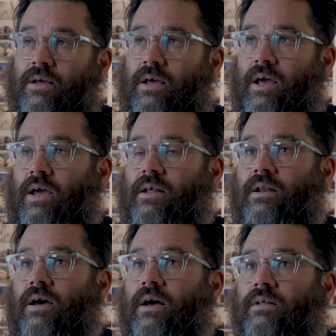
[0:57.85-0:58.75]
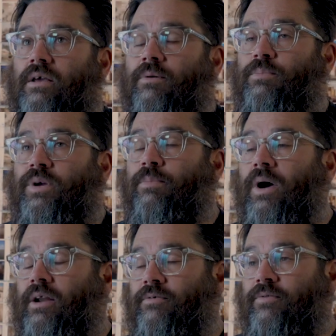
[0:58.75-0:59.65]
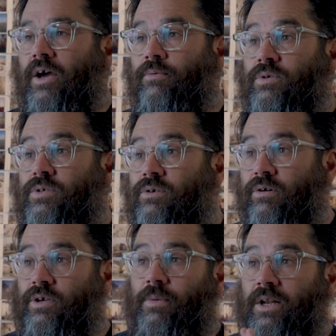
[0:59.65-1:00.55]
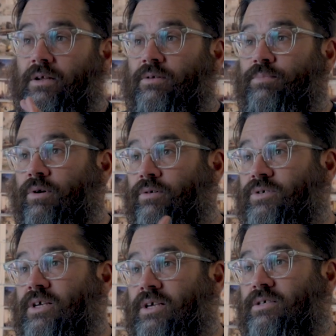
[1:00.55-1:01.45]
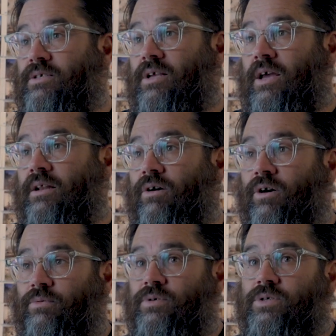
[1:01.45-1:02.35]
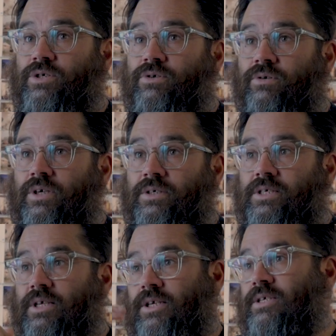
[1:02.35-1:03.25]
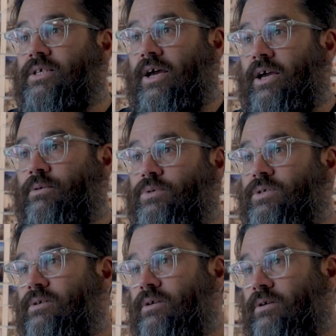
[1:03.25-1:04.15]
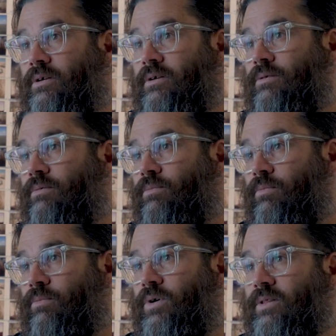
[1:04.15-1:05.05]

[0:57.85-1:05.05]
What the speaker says: And yeah, a big part of that was documenting the process, and I was shooting seascapes with a